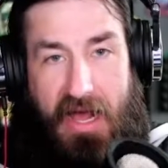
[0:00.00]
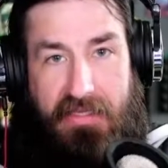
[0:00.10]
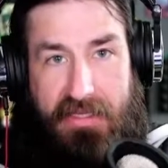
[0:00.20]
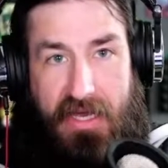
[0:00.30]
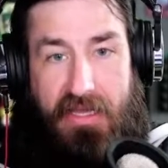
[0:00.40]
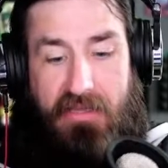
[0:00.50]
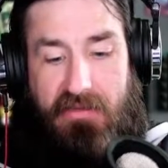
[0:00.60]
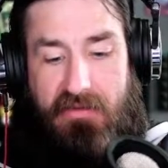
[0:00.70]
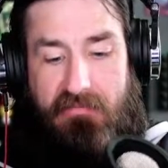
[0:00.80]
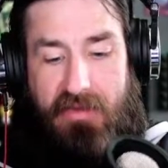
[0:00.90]
eyesight
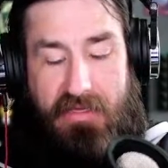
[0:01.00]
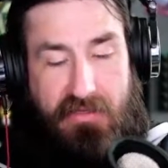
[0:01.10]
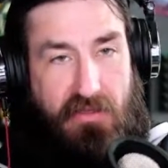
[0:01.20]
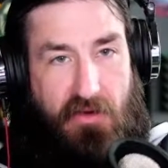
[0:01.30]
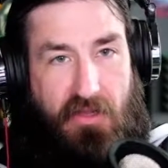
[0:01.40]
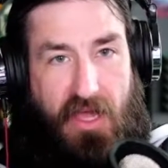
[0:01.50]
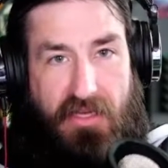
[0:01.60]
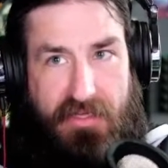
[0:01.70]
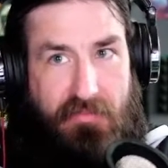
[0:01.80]
is a little less.